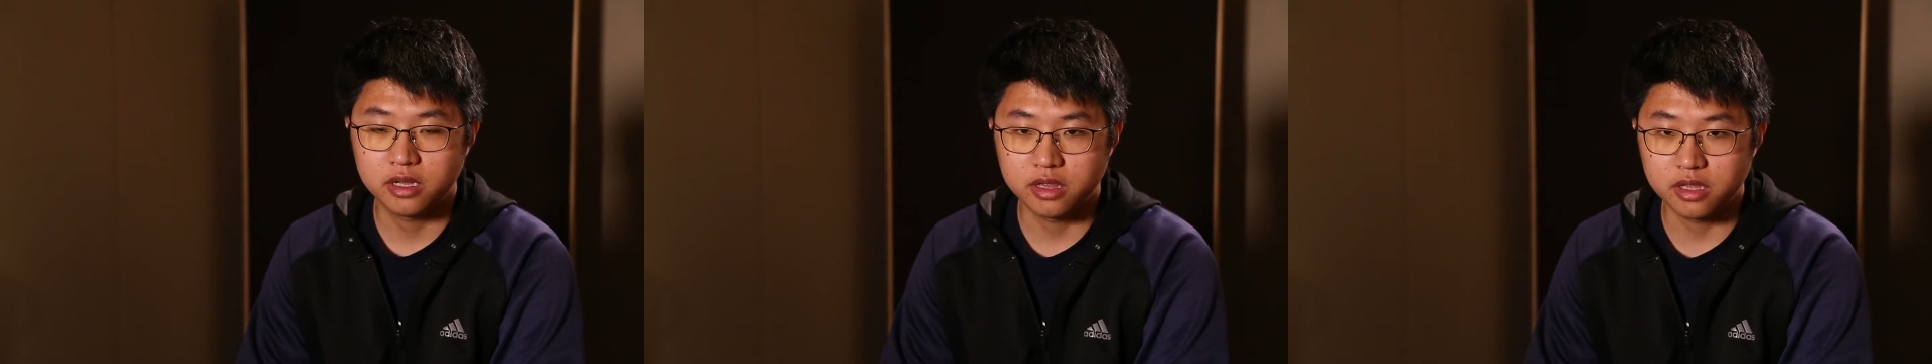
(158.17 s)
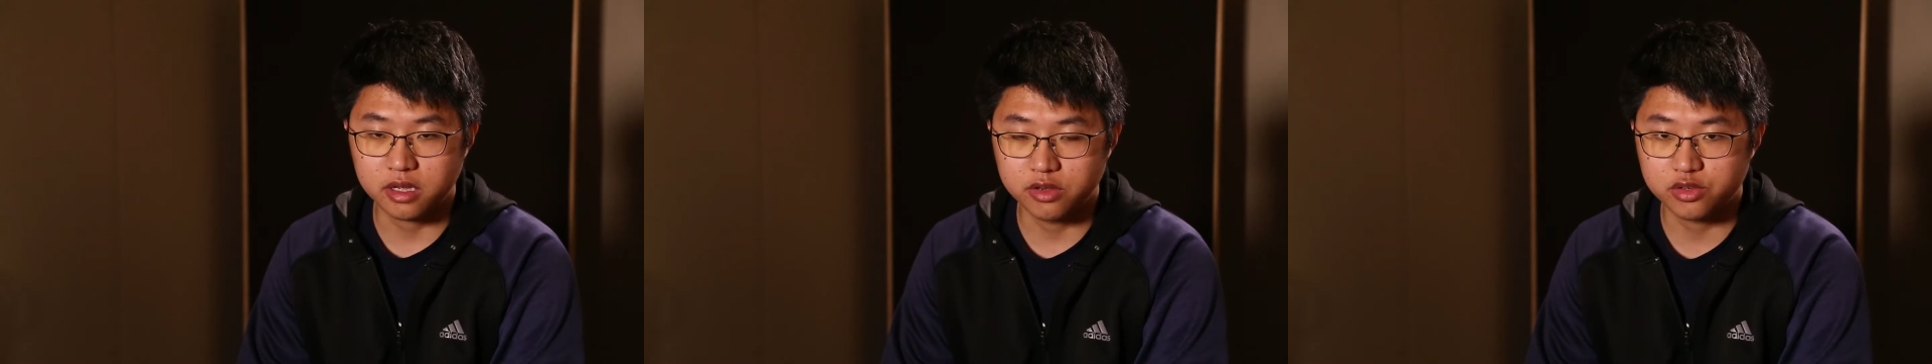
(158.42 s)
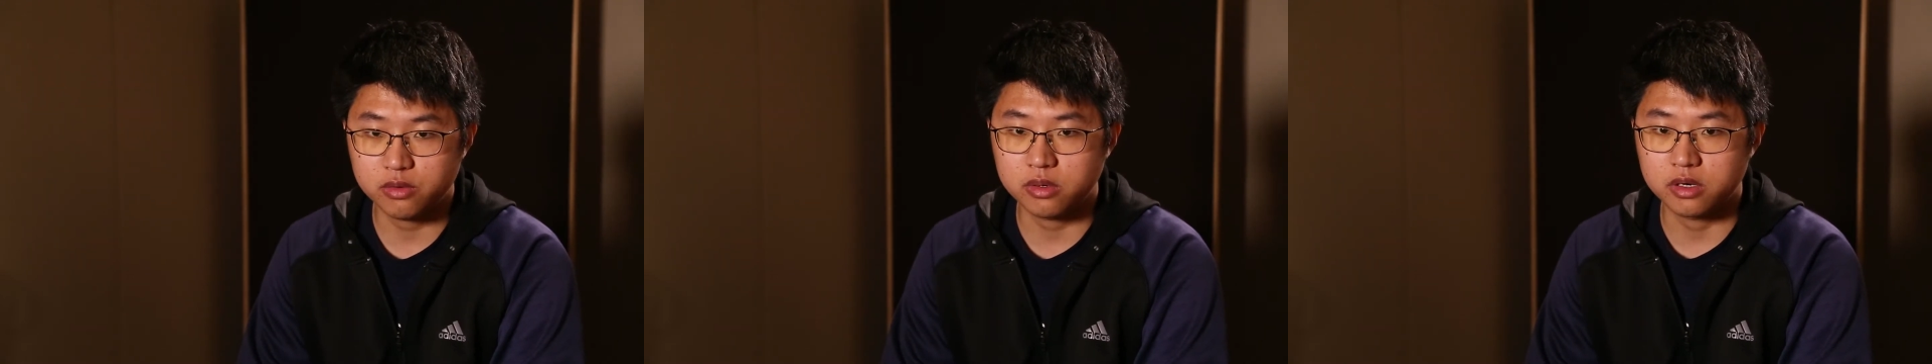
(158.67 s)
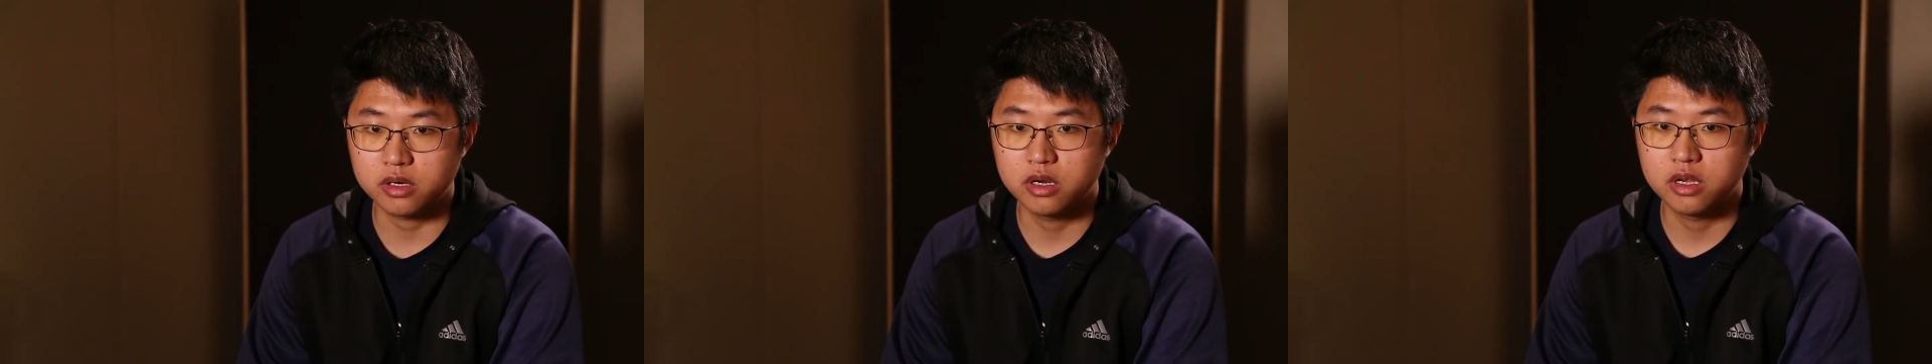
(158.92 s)
the
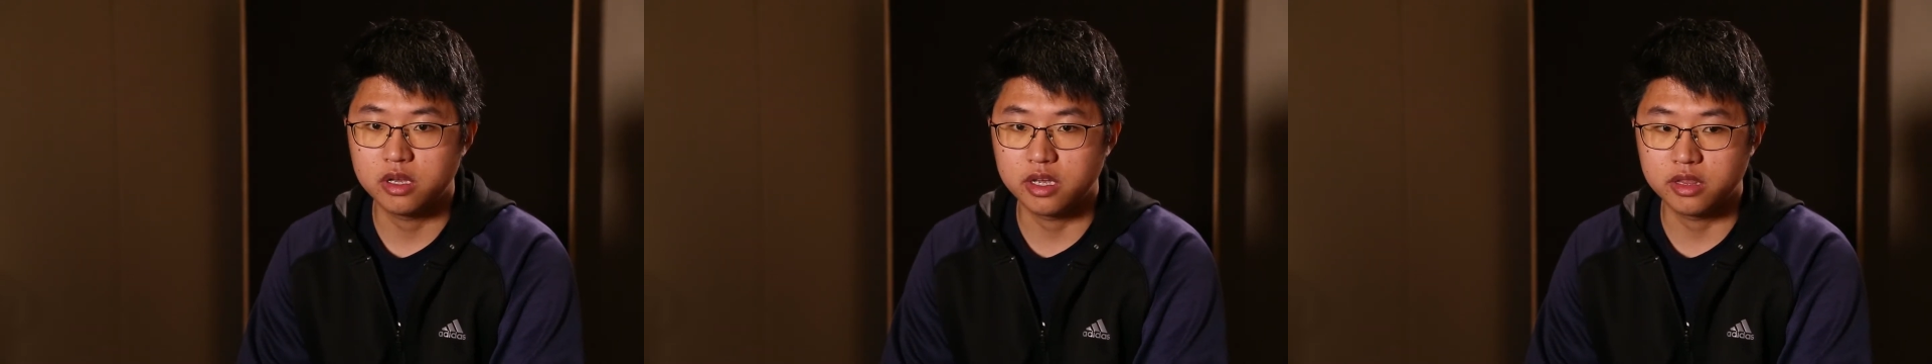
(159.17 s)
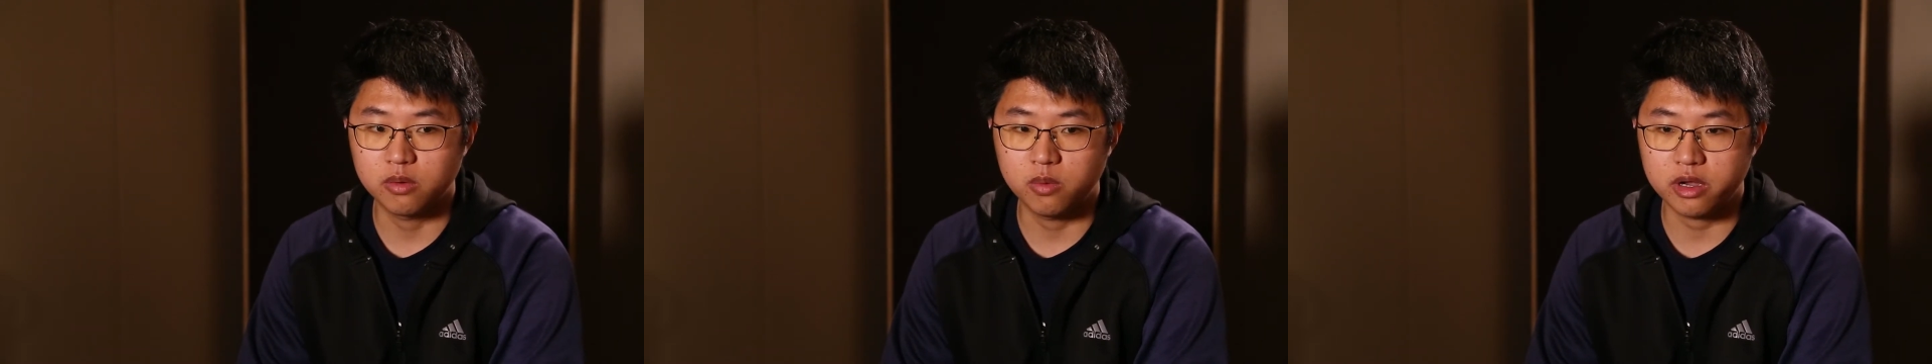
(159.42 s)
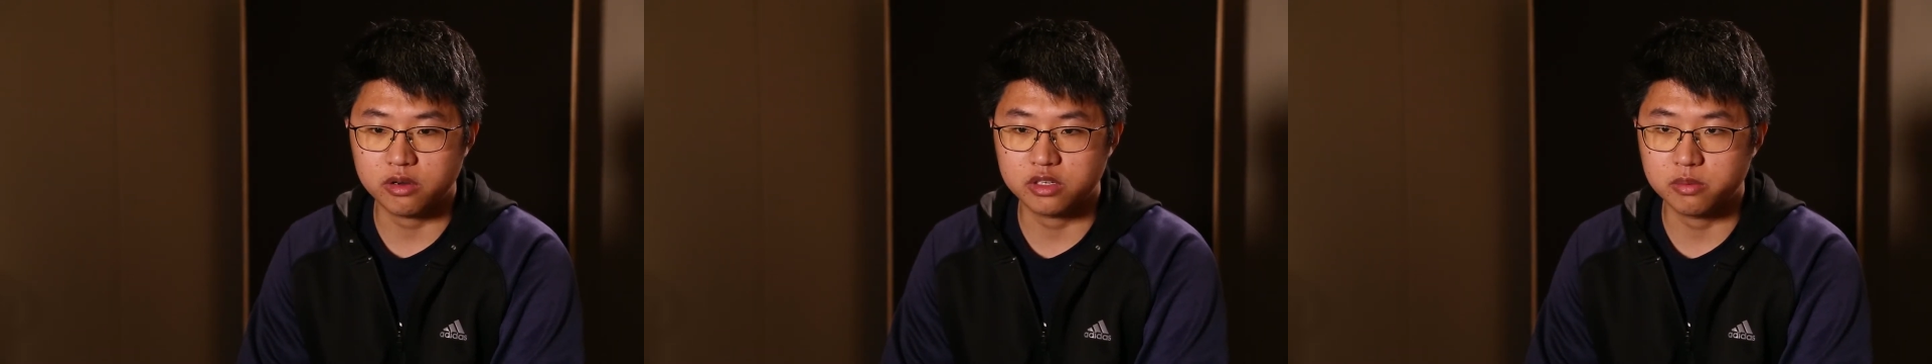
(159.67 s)
controller in the VR